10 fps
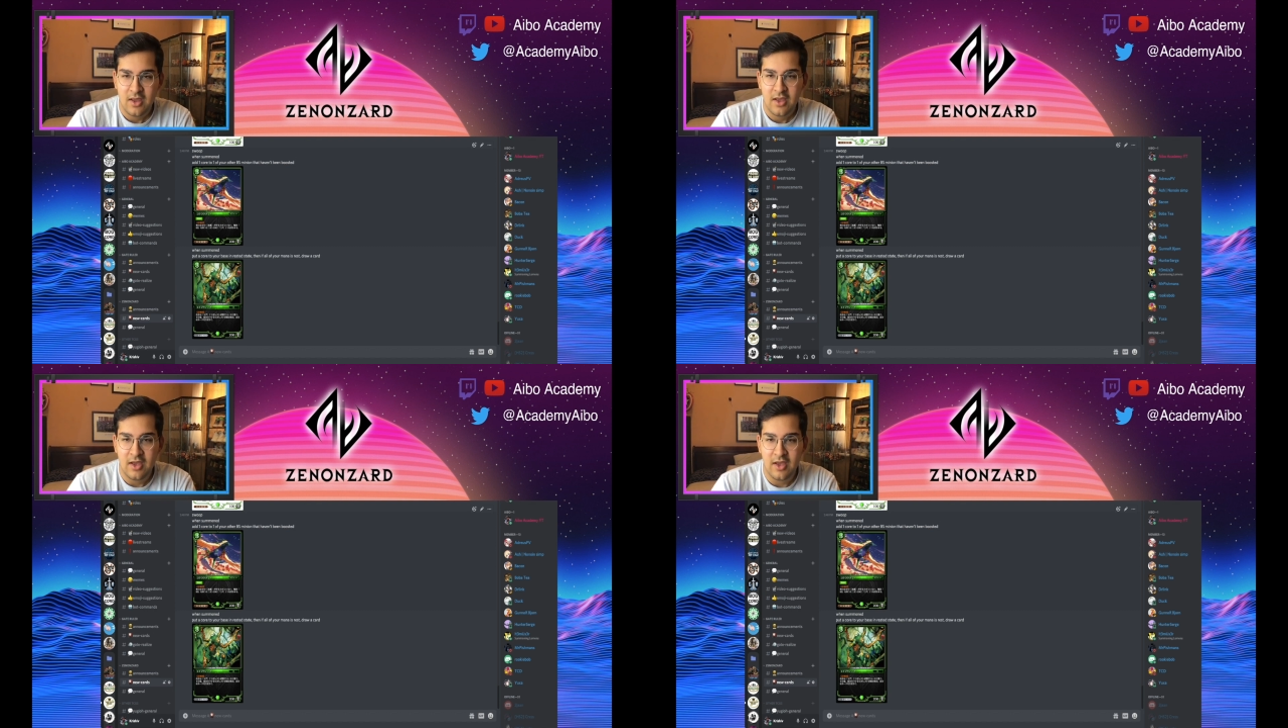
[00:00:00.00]

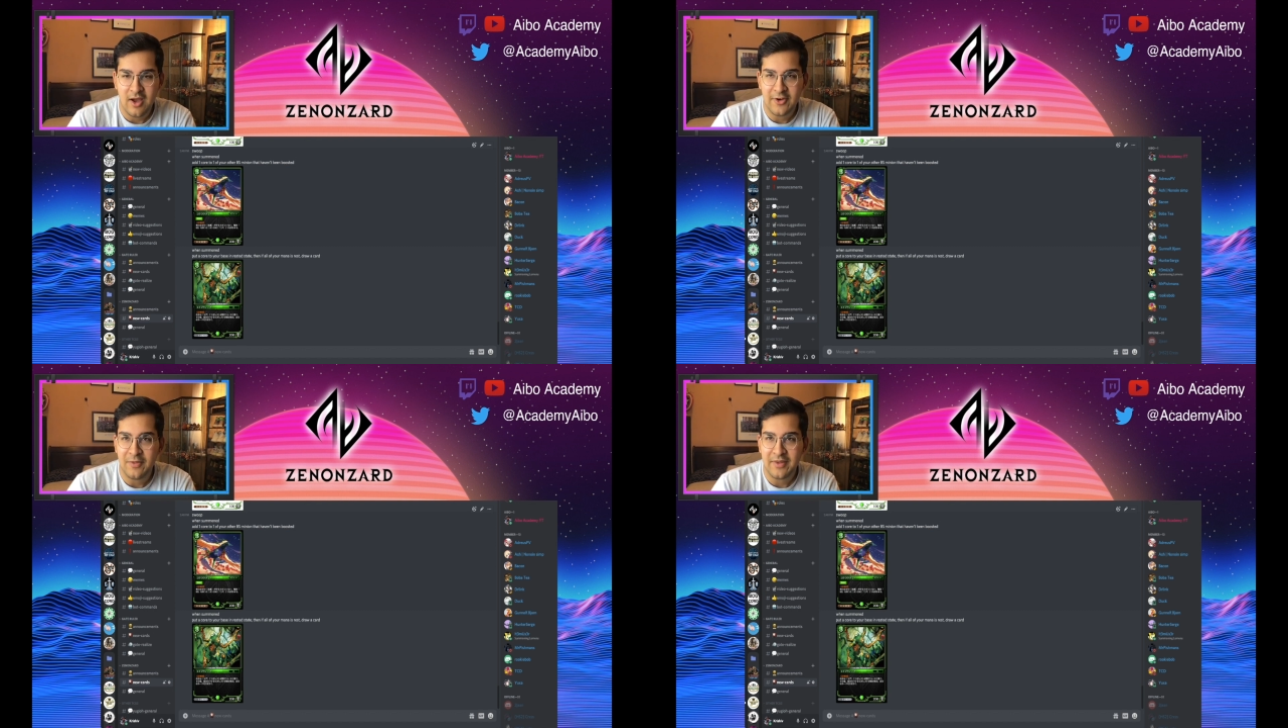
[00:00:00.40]
I
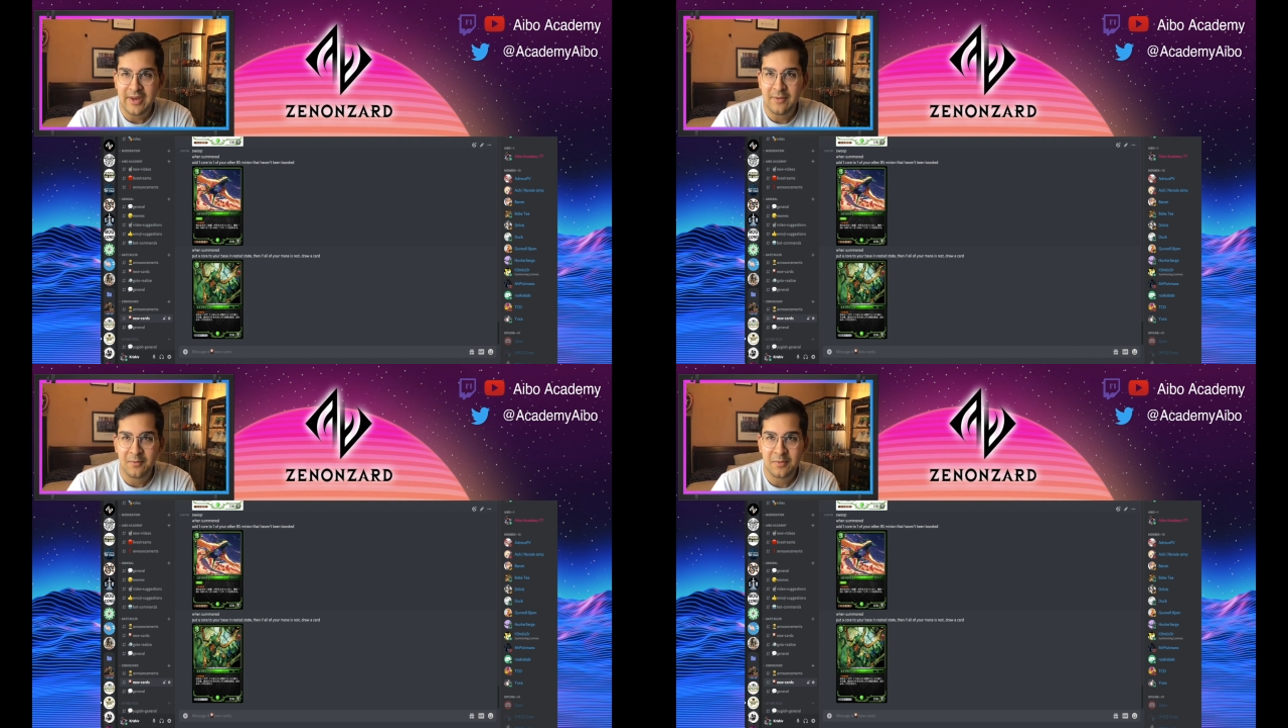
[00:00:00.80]
don't think
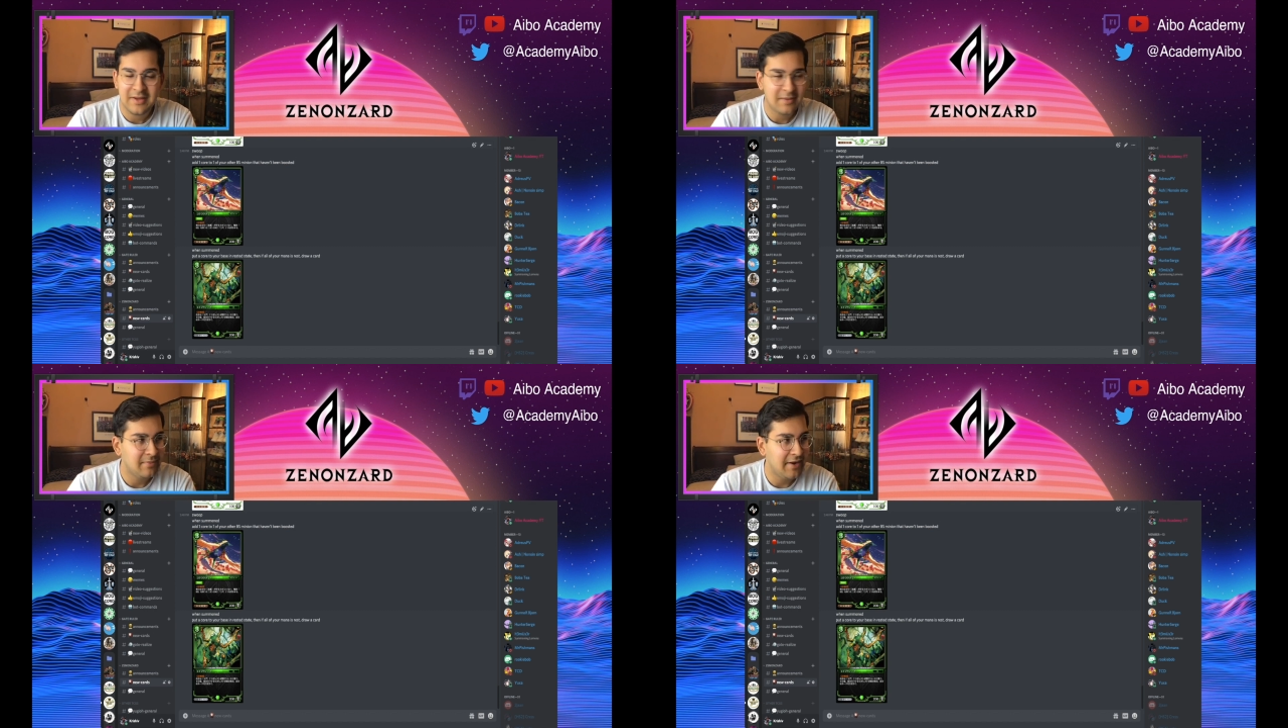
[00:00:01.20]
anyone would be
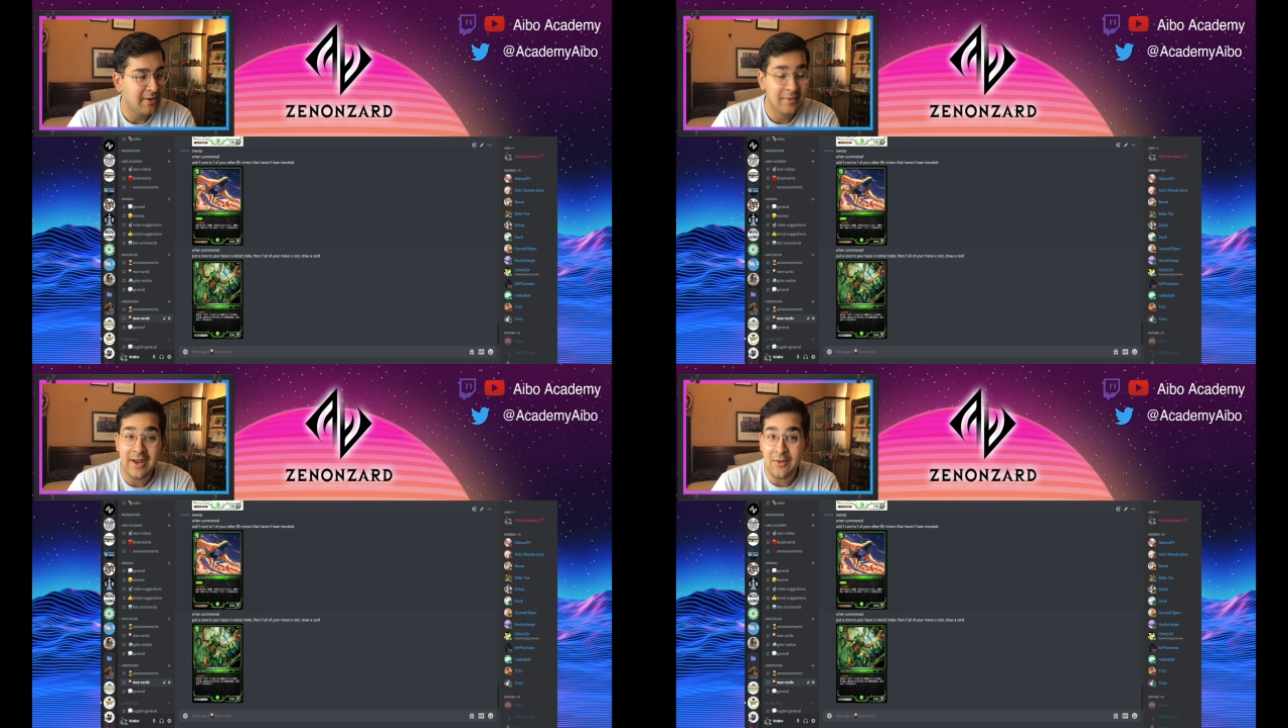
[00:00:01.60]
complaining.
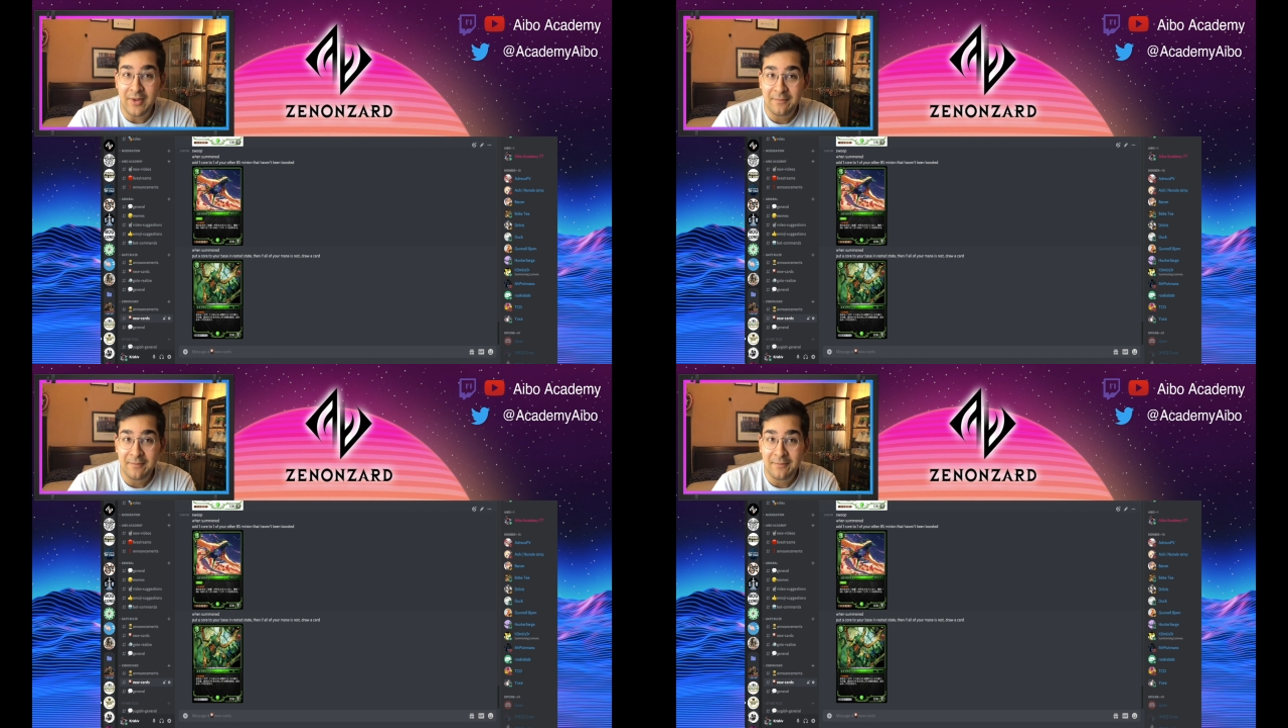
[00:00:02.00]
But anyway,